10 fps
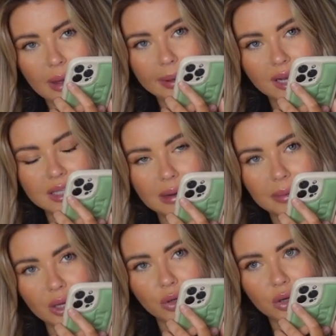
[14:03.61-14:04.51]
Because I'm
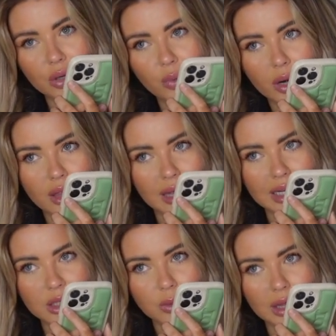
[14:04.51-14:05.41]
like, you could wear
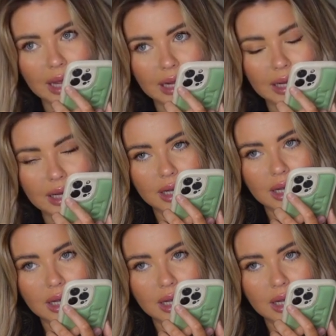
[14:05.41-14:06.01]
this with like